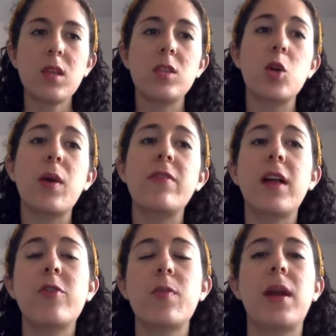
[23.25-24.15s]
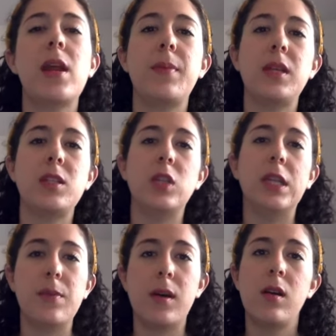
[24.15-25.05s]
So my flight from Miami to
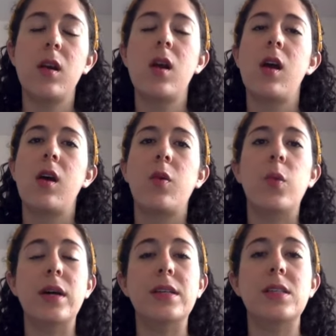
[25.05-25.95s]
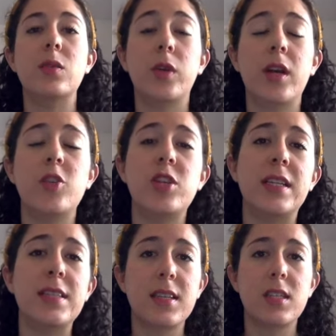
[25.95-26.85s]
Lima was
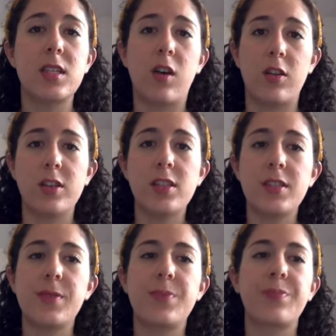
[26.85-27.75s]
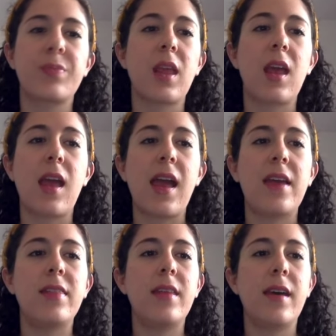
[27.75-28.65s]
$160,
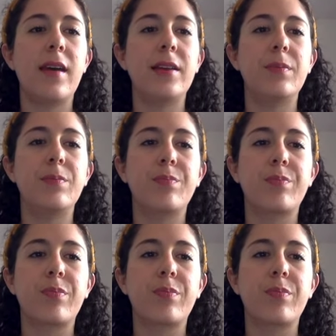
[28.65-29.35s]
and then